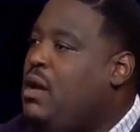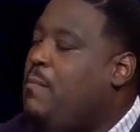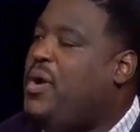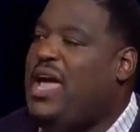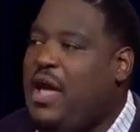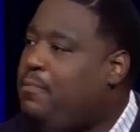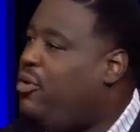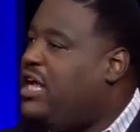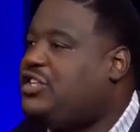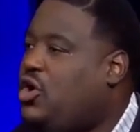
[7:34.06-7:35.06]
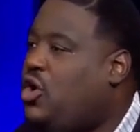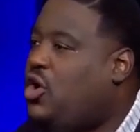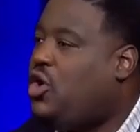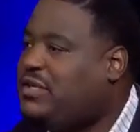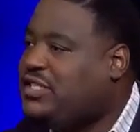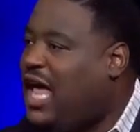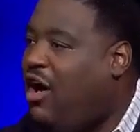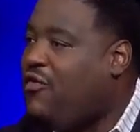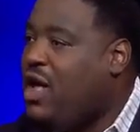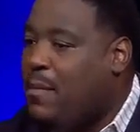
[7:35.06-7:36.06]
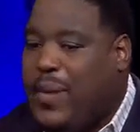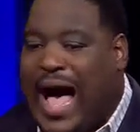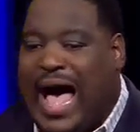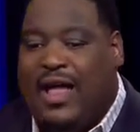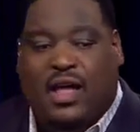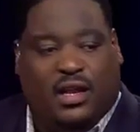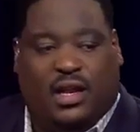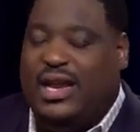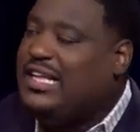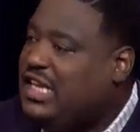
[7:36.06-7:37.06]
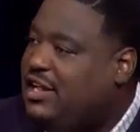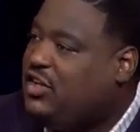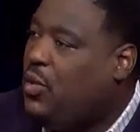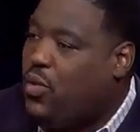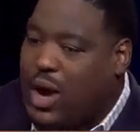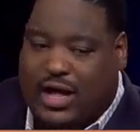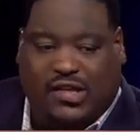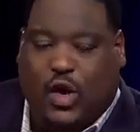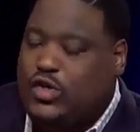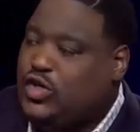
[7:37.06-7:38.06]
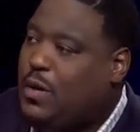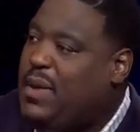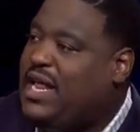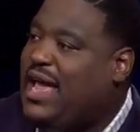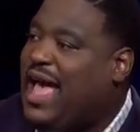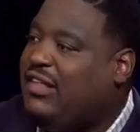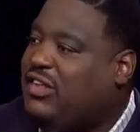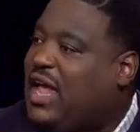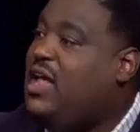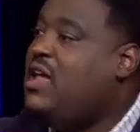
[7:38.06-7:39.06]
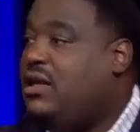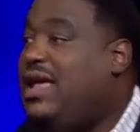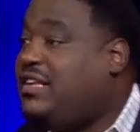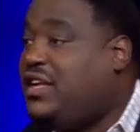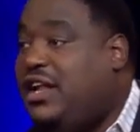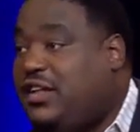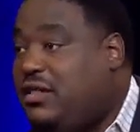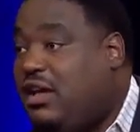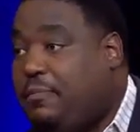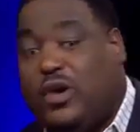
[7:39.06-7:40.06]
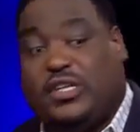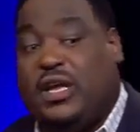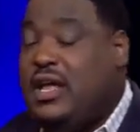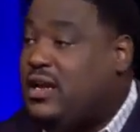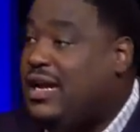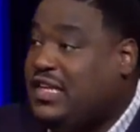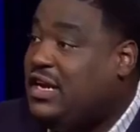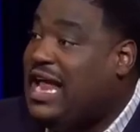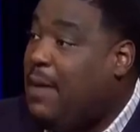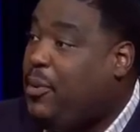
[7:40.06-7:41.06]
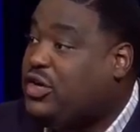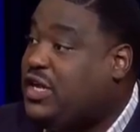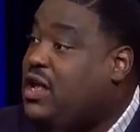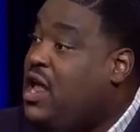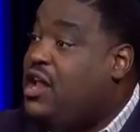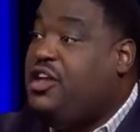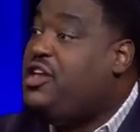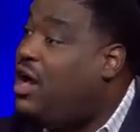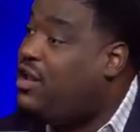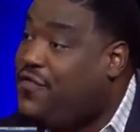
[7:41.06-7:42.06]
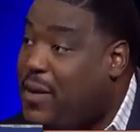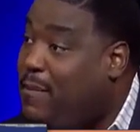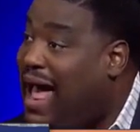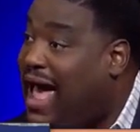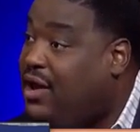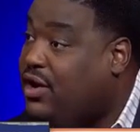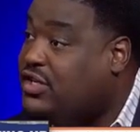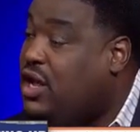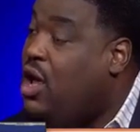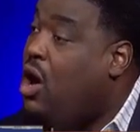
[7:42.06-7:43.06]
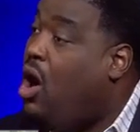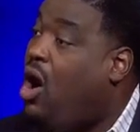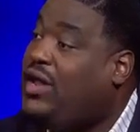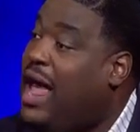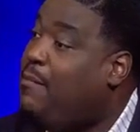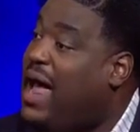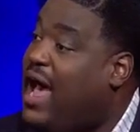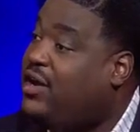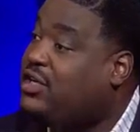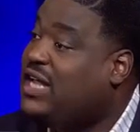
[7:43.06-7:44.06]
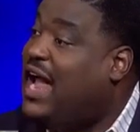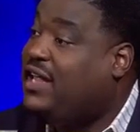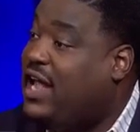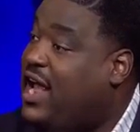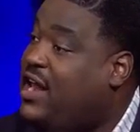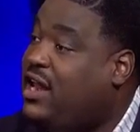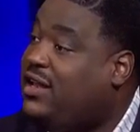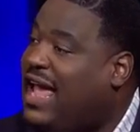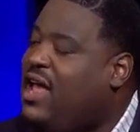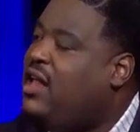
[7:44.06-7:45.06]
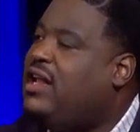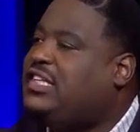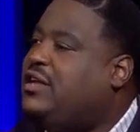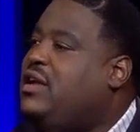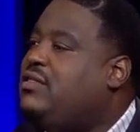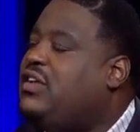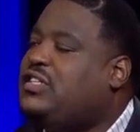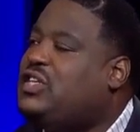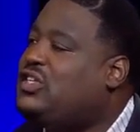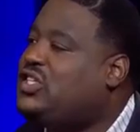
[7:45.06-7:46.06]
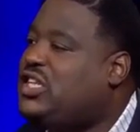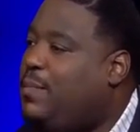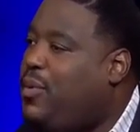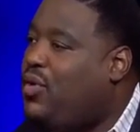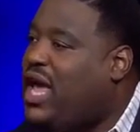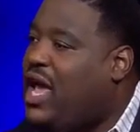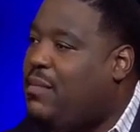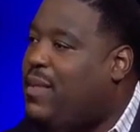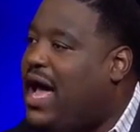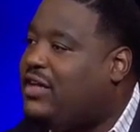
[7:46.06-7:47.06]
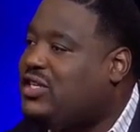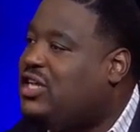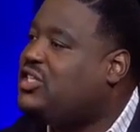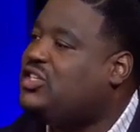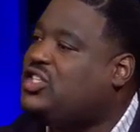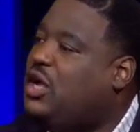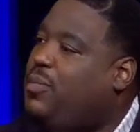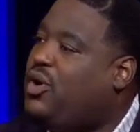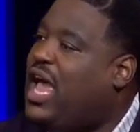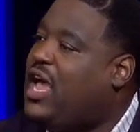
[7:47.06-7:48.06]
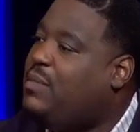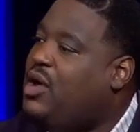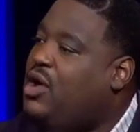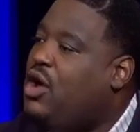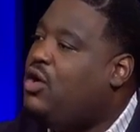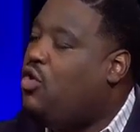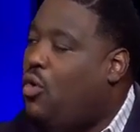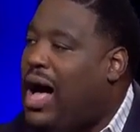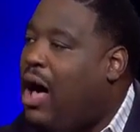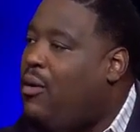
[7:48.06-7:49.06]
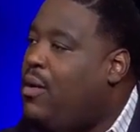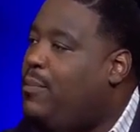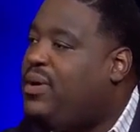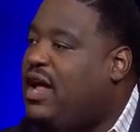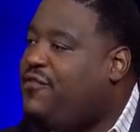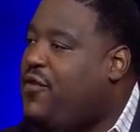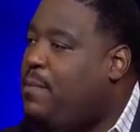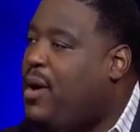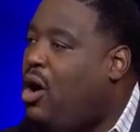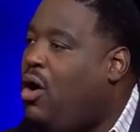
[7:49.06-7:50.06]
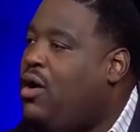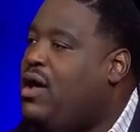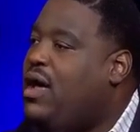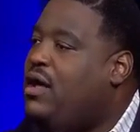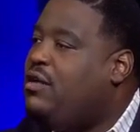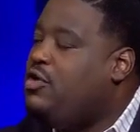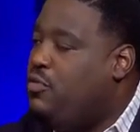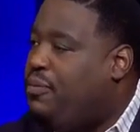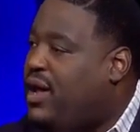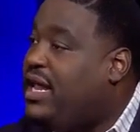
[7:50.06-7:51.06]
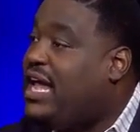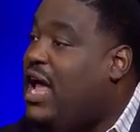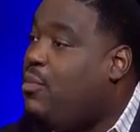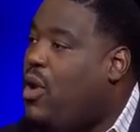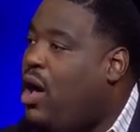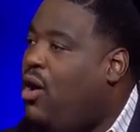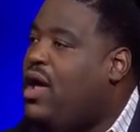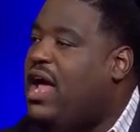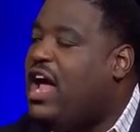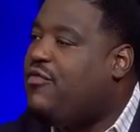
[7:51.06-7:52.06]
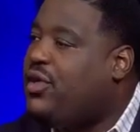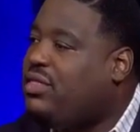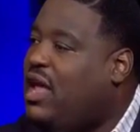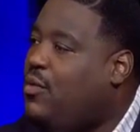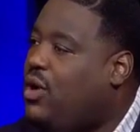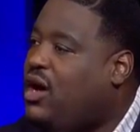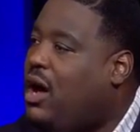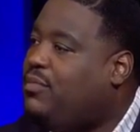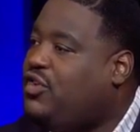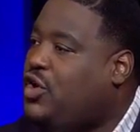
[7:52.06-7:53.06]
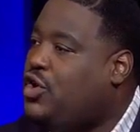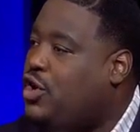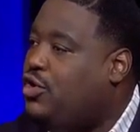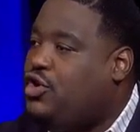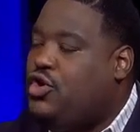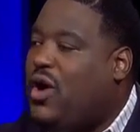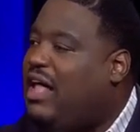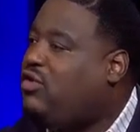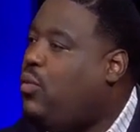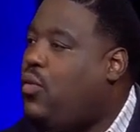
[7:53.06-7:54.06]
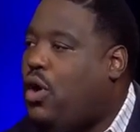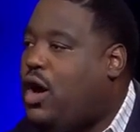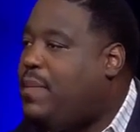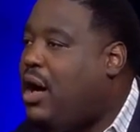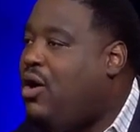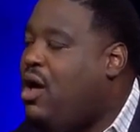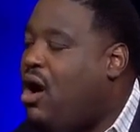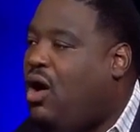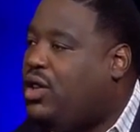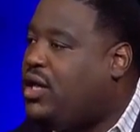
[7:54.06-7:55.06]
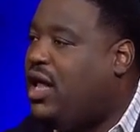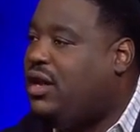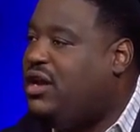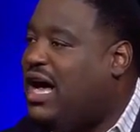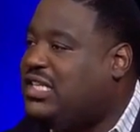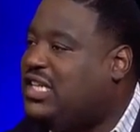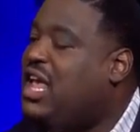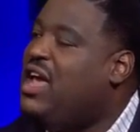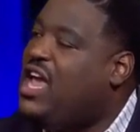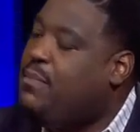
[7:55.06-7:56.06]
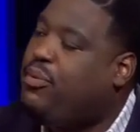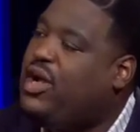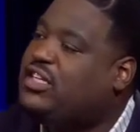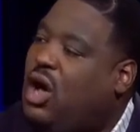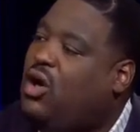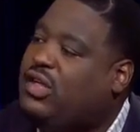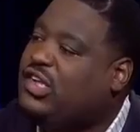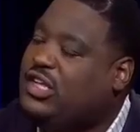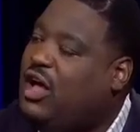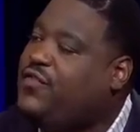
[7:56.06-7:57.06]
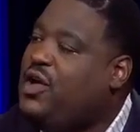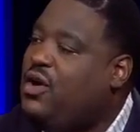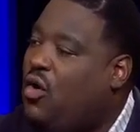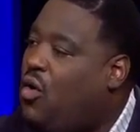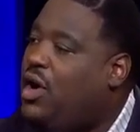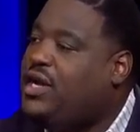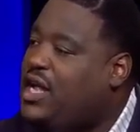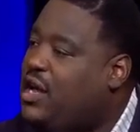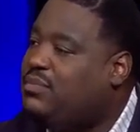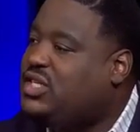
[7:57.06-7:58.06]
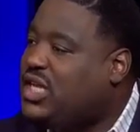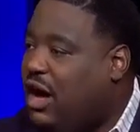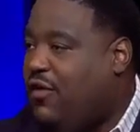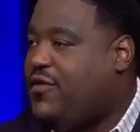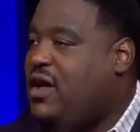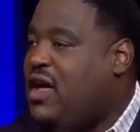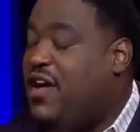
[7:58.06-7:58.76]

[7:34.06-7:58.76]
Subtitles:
But he brings it on himself by listening to what social media has to say, listening to this person, listening to that person. None of it matters. All that matters at the end of the day, listen, this is a simple game, Max. It's a simple game. Go out, play football. You play the game well, everything will come to you. You don't have to worry about all the other nonsense. He brings all this stuff on himself.